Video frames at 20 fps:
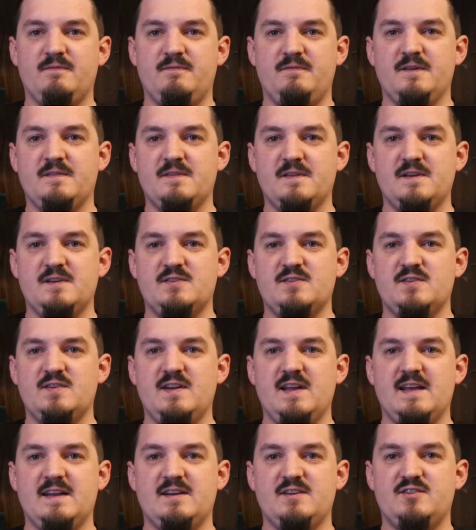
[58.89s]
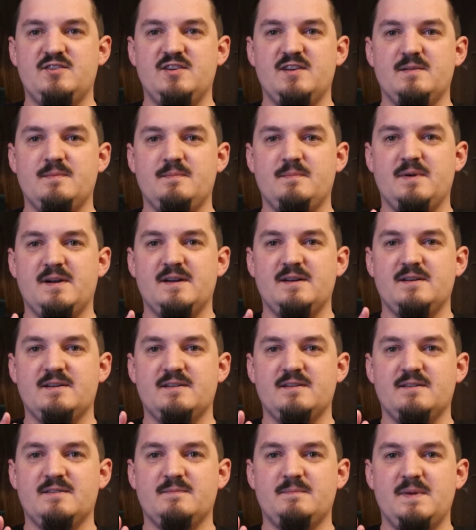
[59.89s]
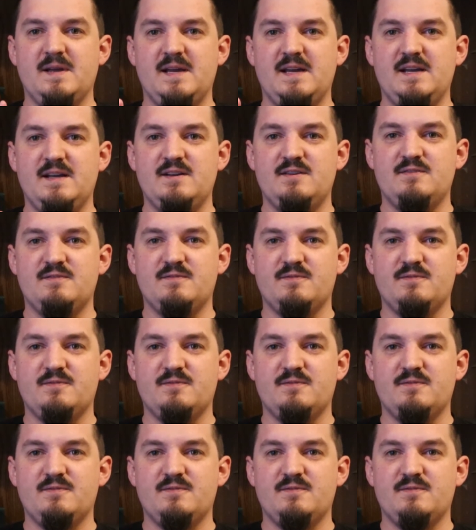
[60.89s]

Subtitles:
5th edition and a GM Binder page